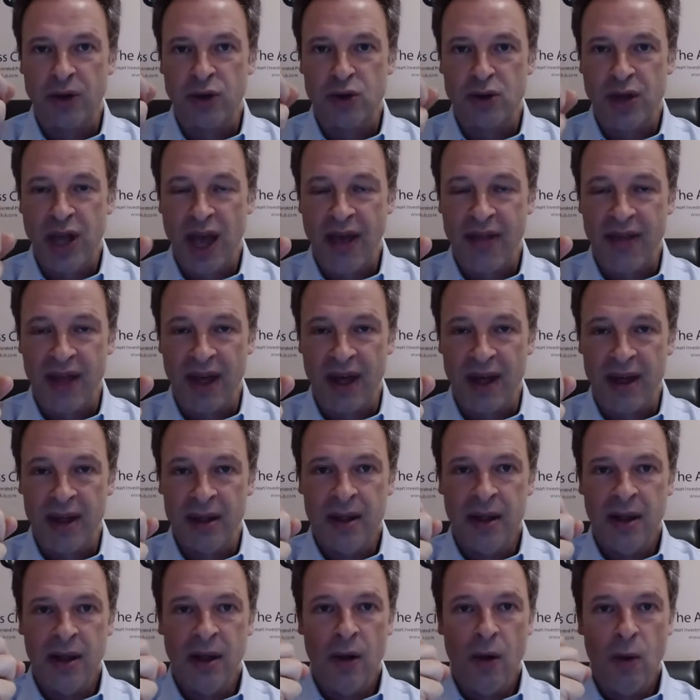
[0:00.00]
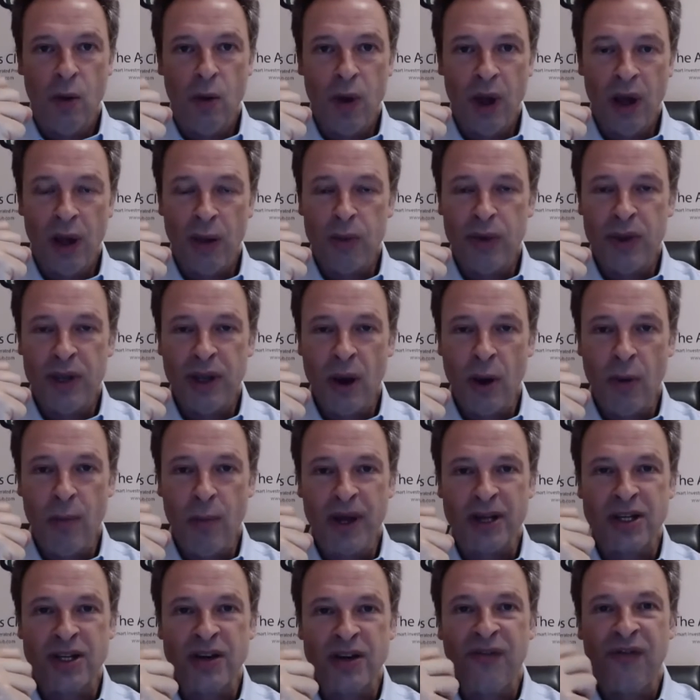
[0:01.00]
together, well, we go
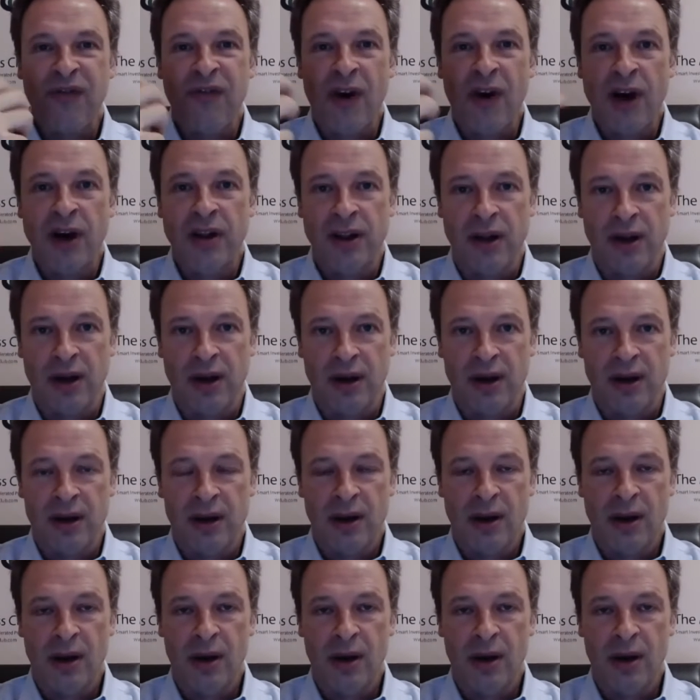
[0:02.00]
much further.